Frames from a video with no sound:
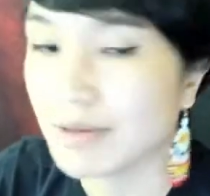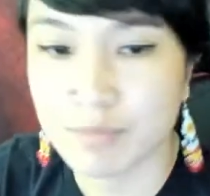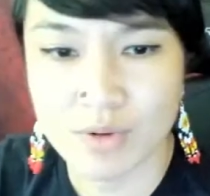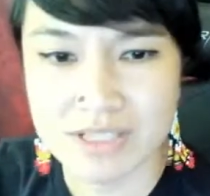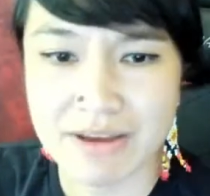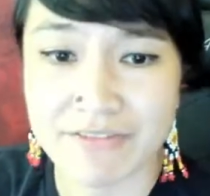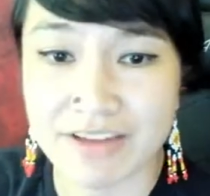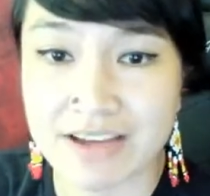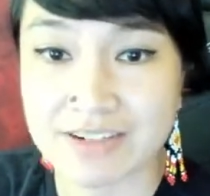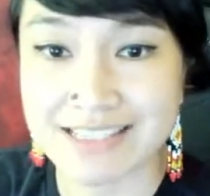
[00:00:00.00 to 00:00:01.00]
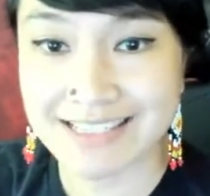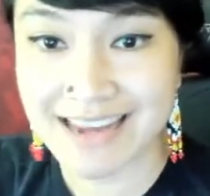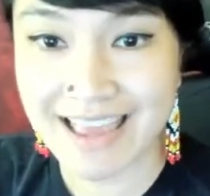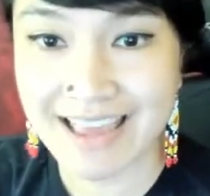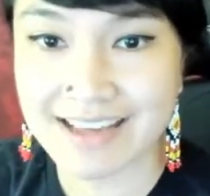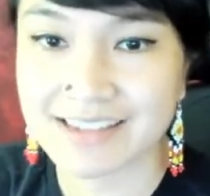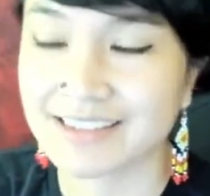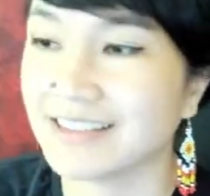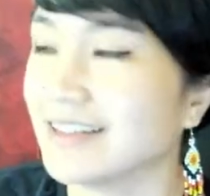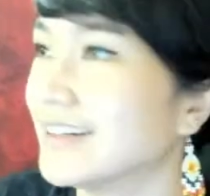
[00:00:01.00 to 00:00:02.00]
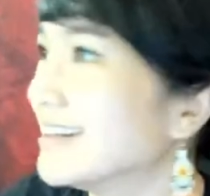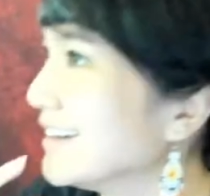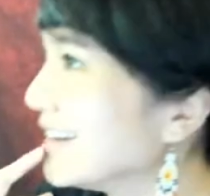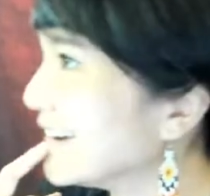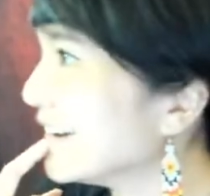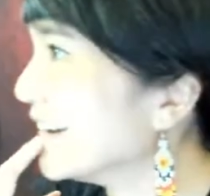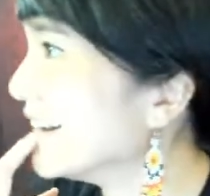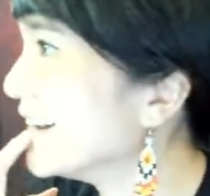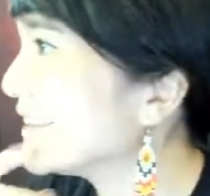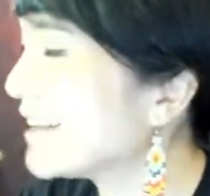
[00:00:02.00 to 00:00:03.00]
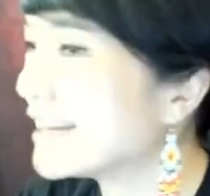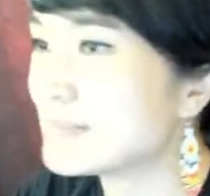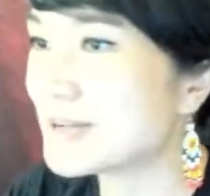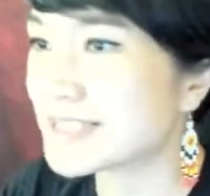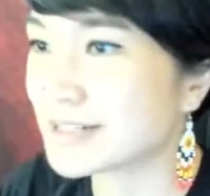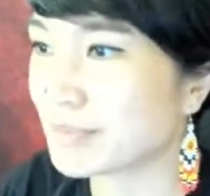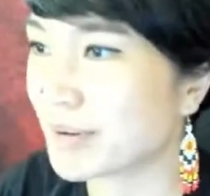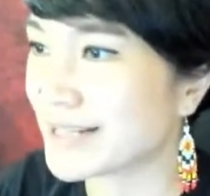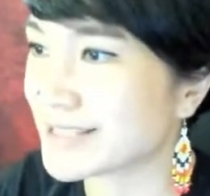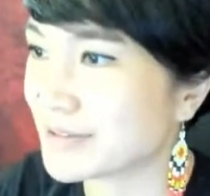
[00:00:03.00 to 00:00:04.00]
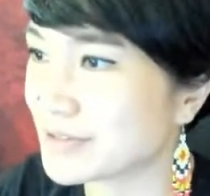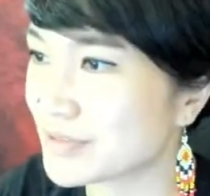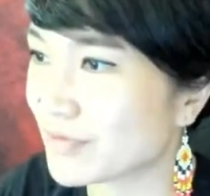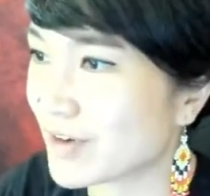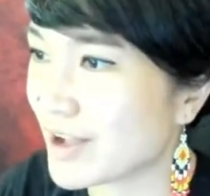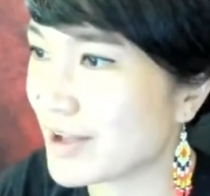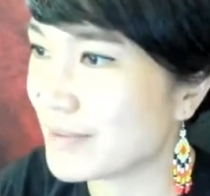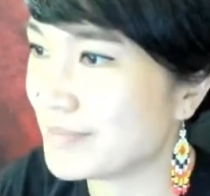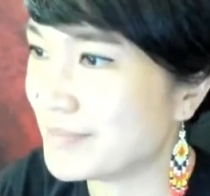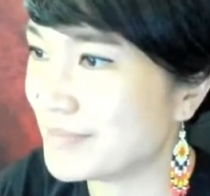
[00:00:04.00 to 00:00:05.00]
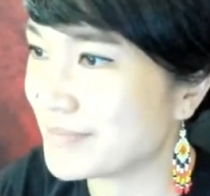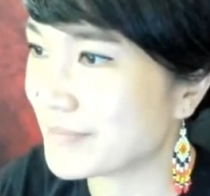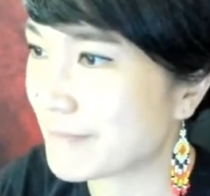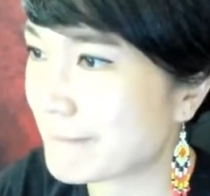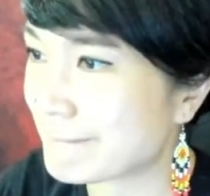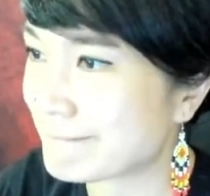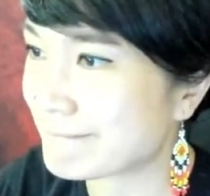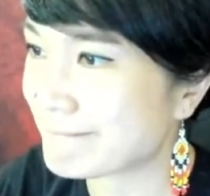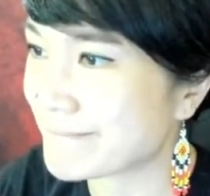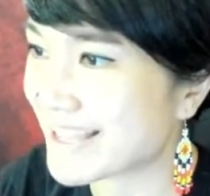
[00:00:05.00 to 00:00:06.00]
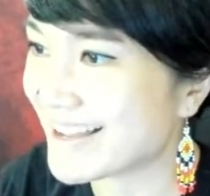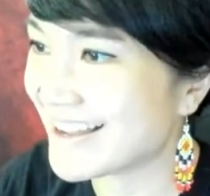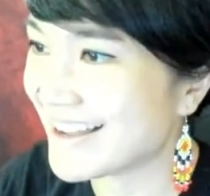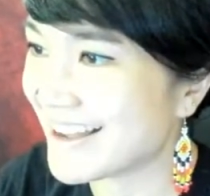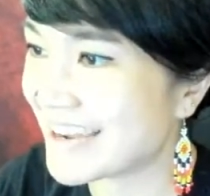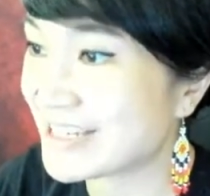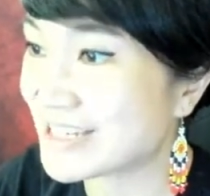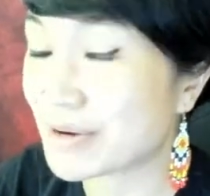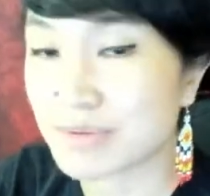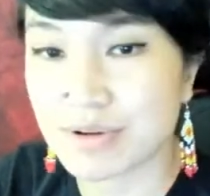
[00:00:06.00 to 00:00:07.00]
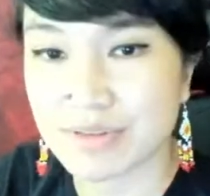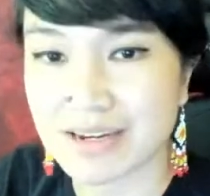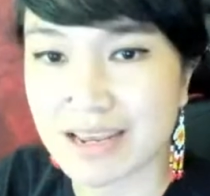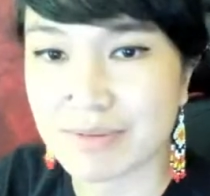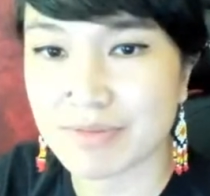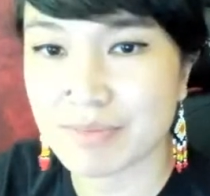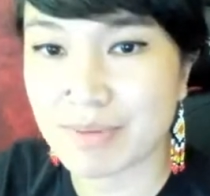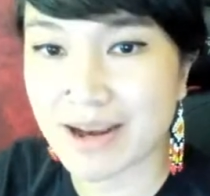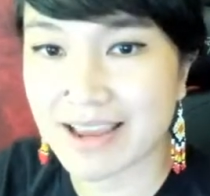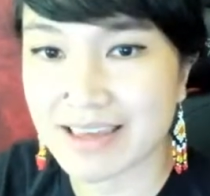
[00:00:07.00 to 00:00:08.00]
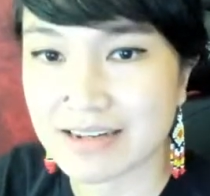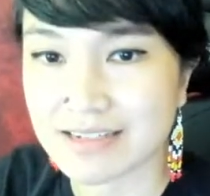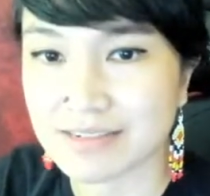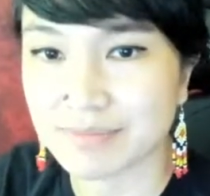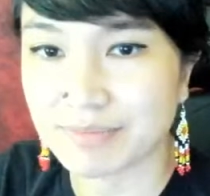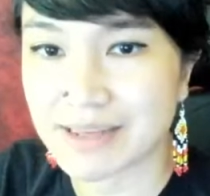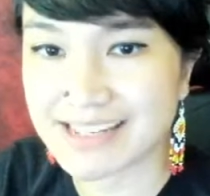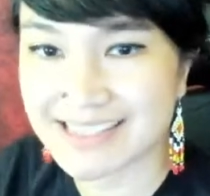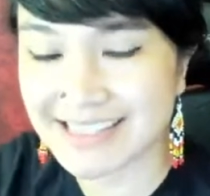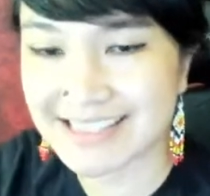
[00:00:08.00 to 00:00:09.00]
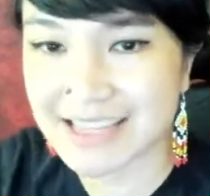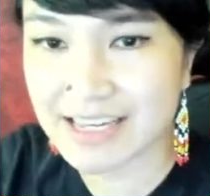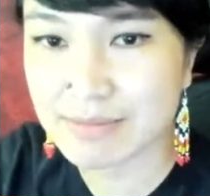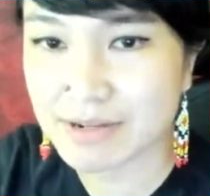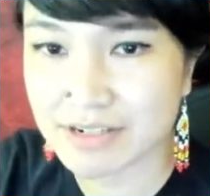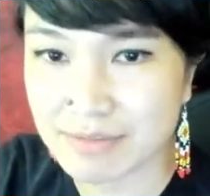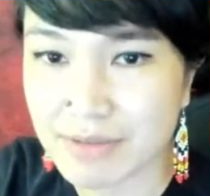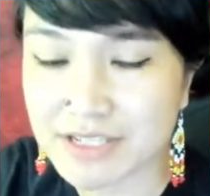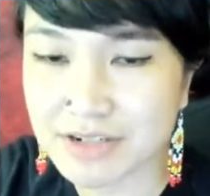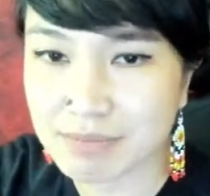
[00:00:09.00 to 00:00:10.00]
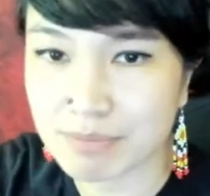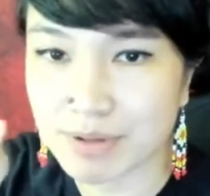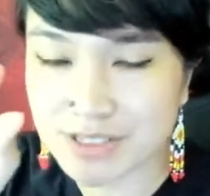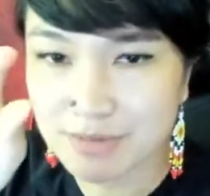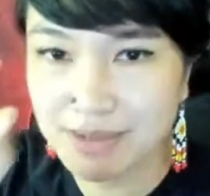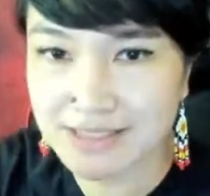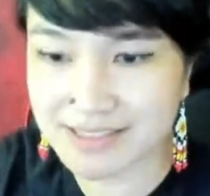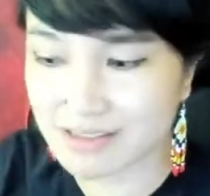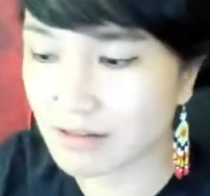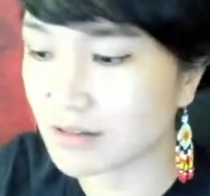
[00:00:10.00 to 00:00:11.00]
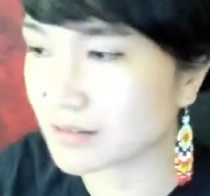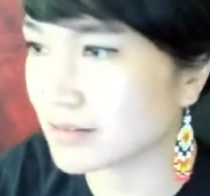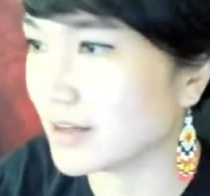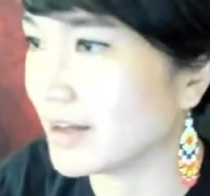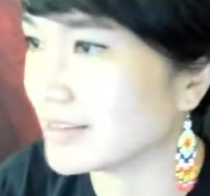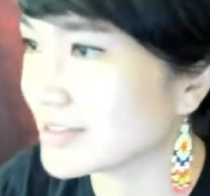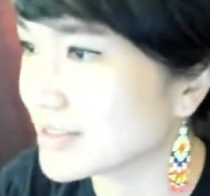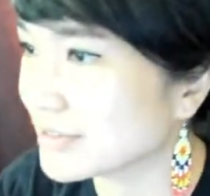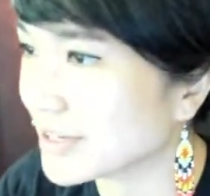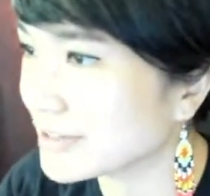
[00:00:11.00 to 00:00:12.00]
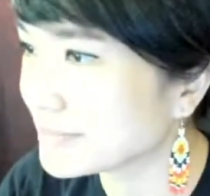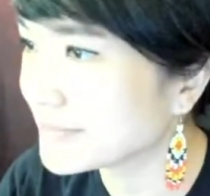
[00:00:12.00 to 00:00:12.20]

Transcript: What's my favorite snack? Honey mustard pretzels from, I don't know the name of the brand, but it's like these honey mustard pretzel bits. Oh God, they're so good.